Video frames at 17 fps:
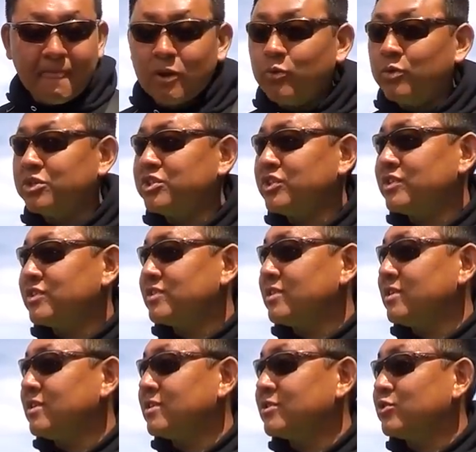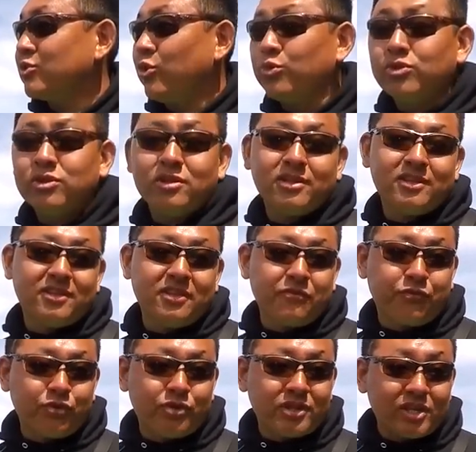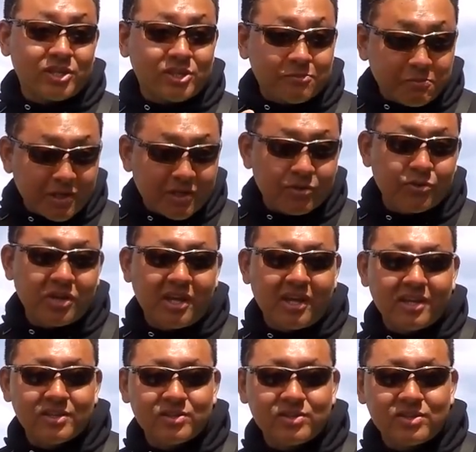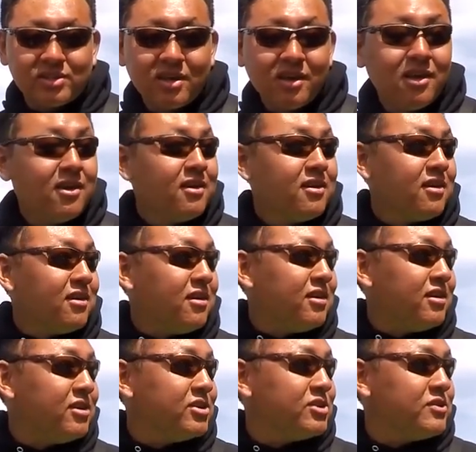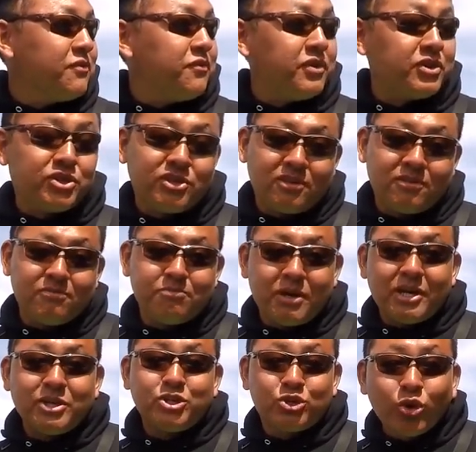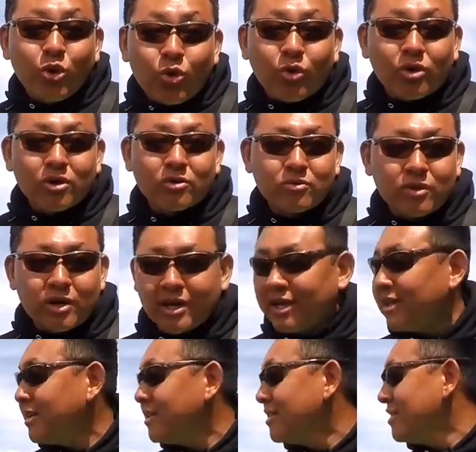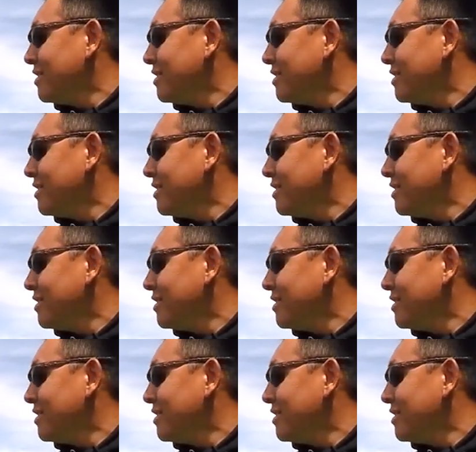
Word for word: which is a totally different experience as fishing by shore, right?